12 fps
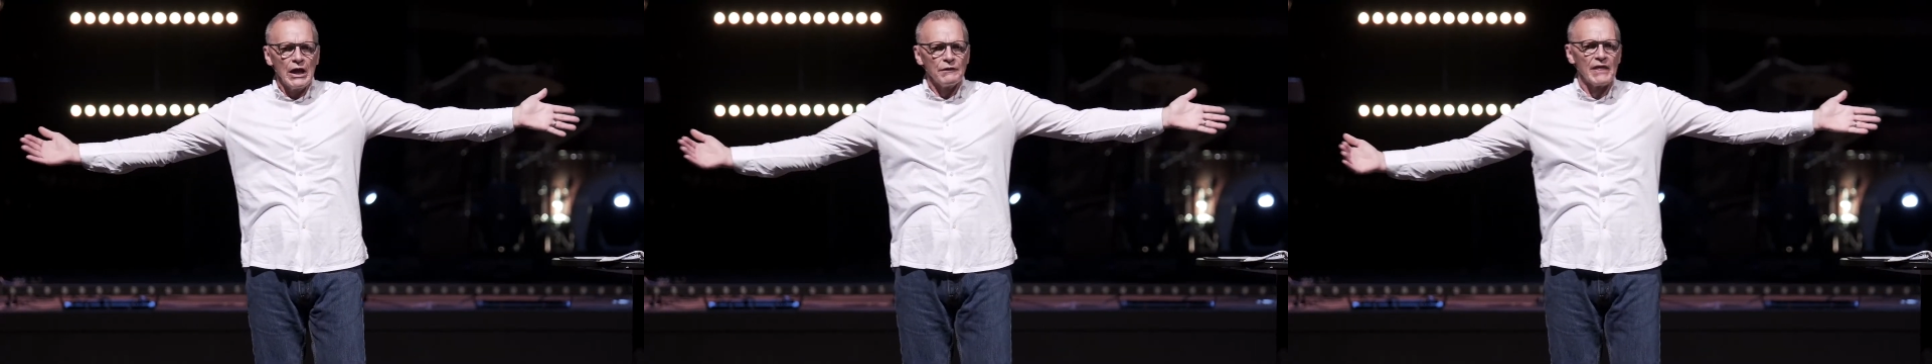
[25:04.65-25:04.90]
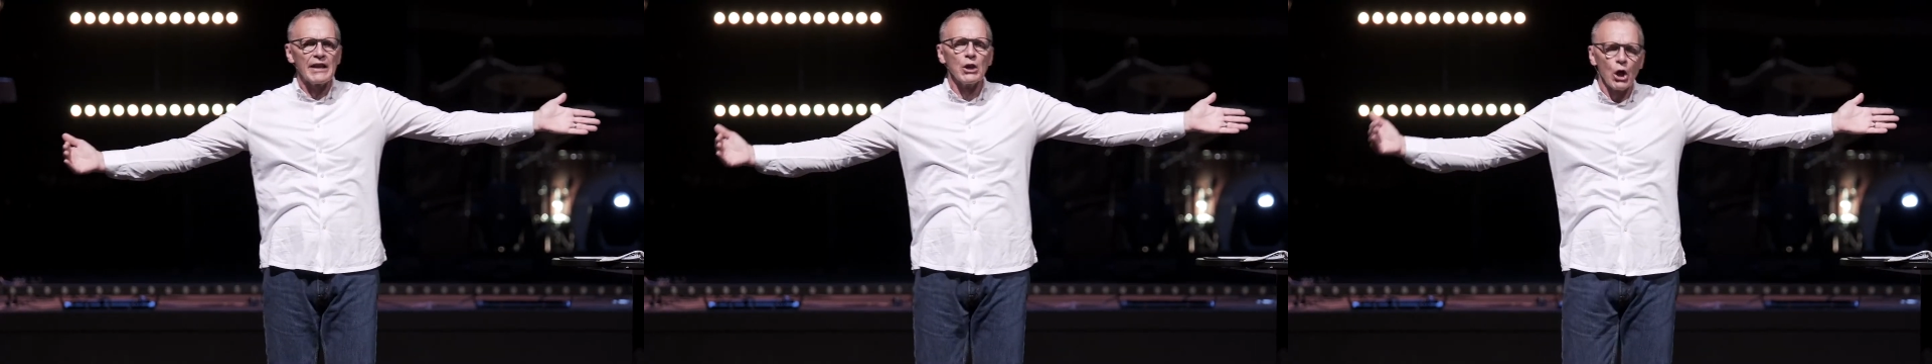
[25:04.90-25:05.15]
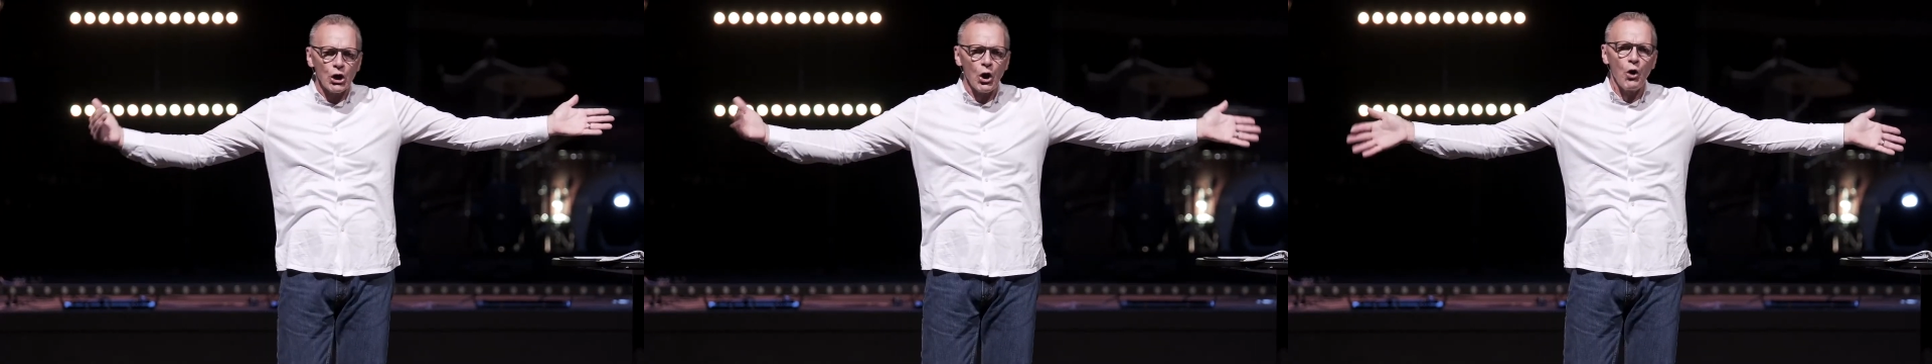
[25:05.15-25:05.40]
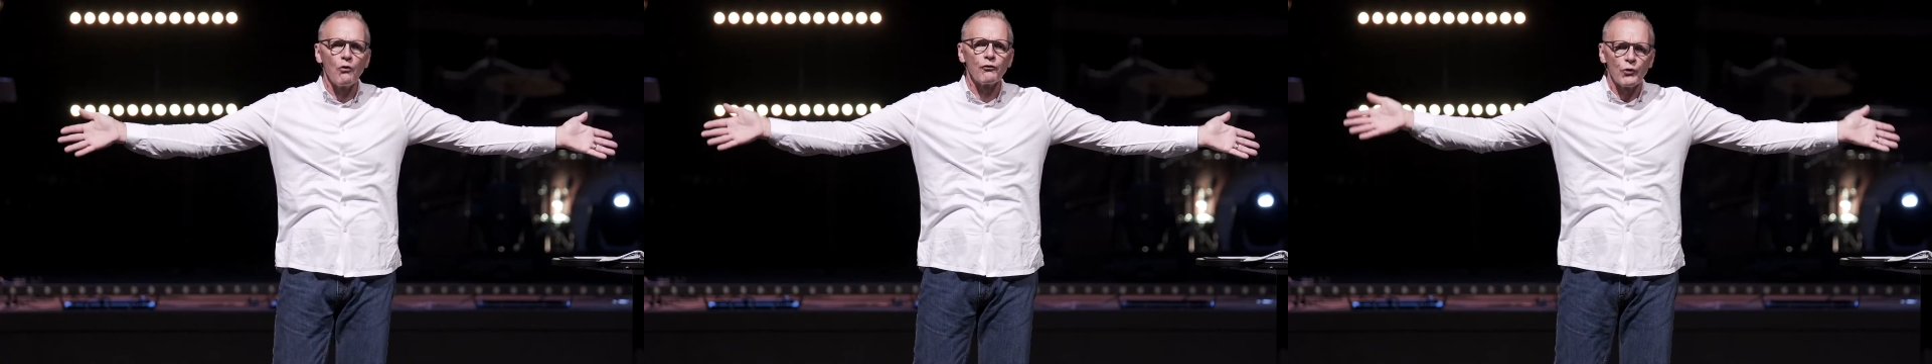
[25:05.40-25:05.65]
They look
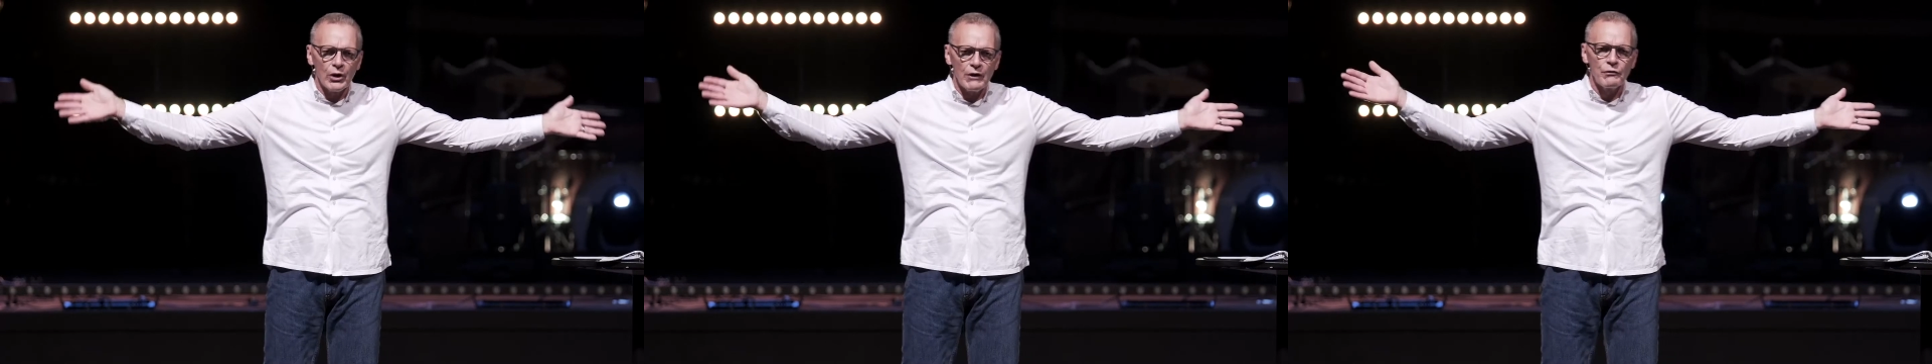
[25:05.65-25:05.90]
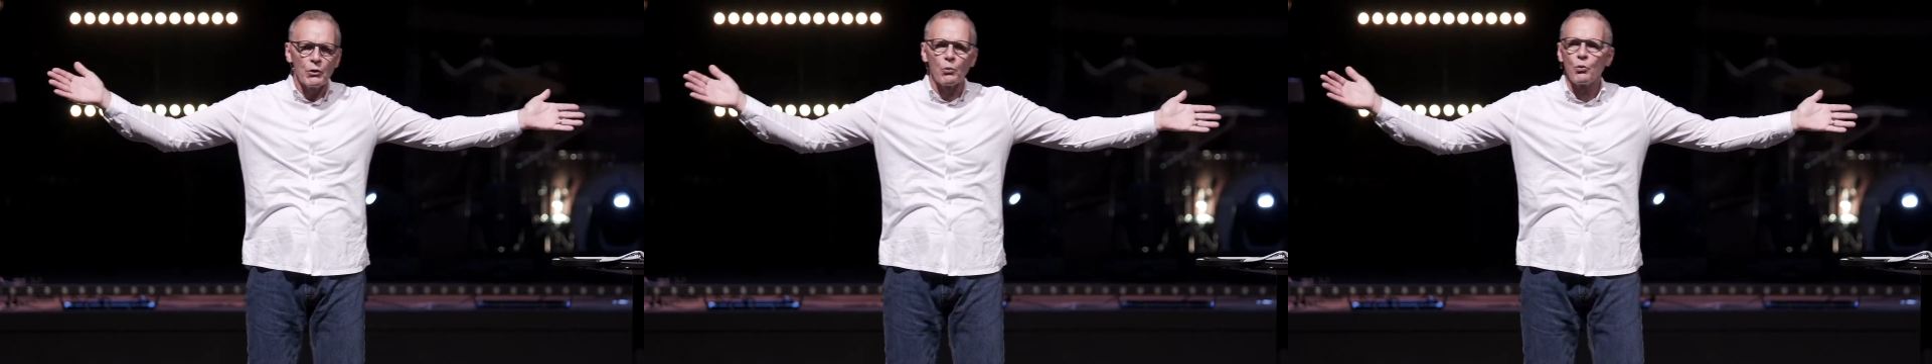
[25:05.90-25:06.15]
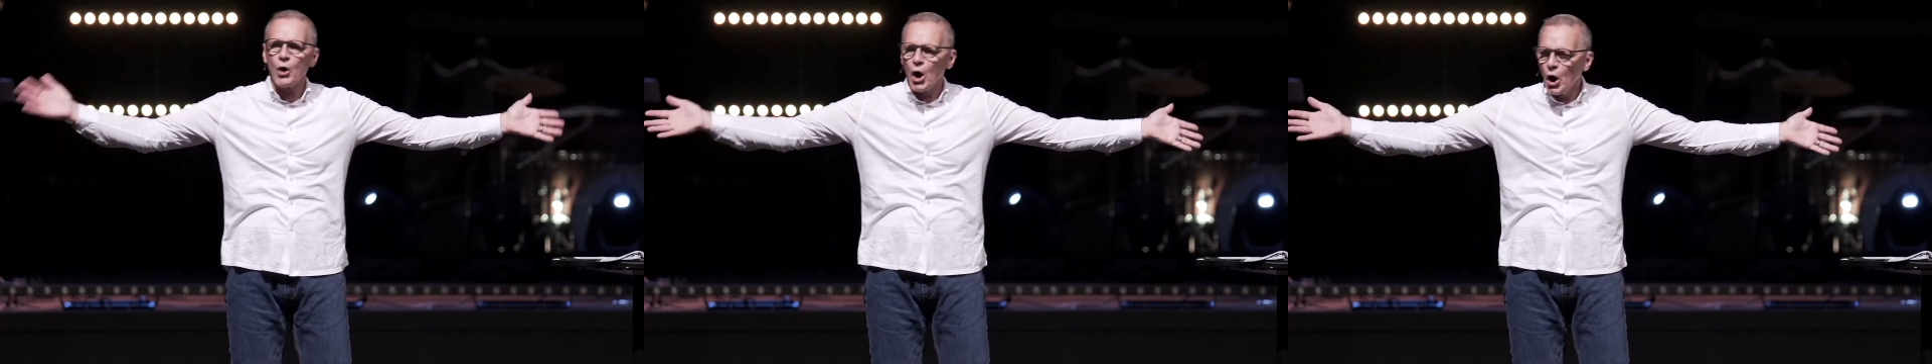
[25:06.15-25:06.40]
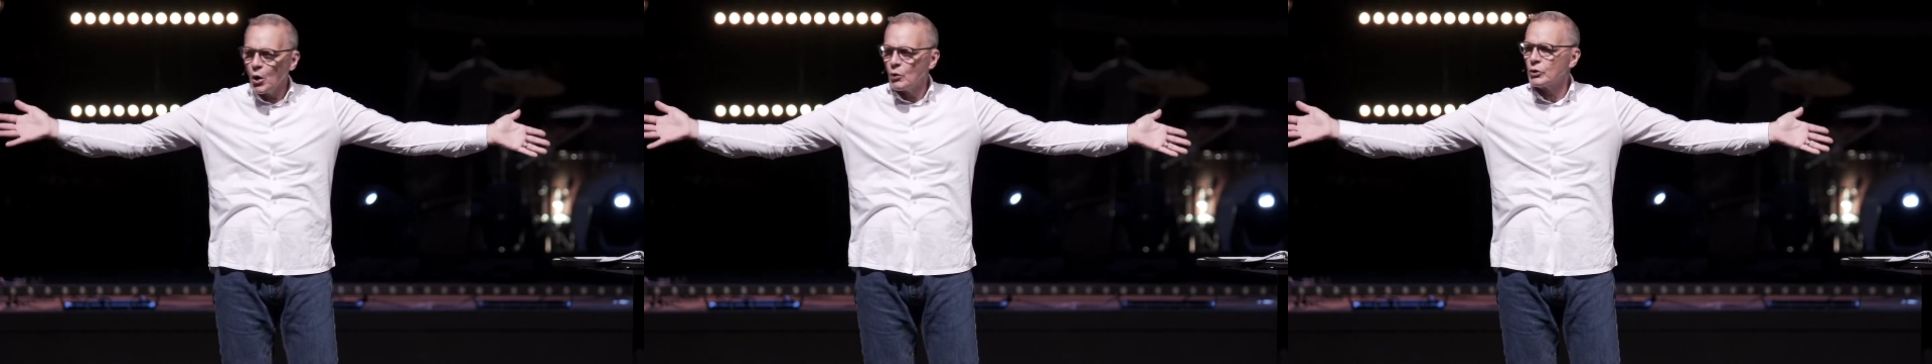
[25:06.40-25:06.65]
over in the
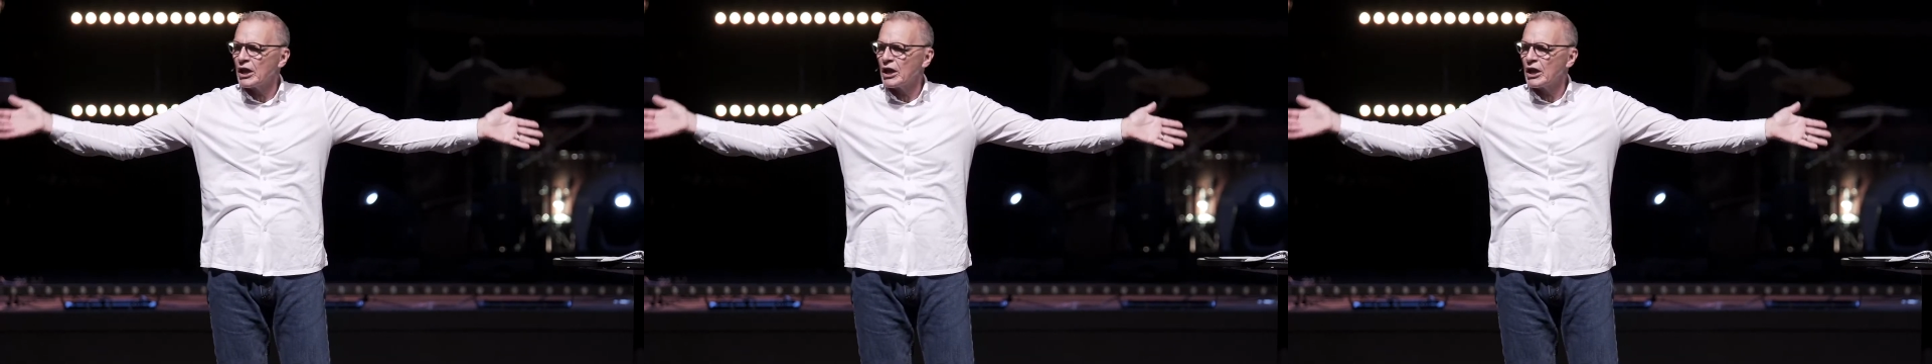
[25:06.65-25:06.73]
road,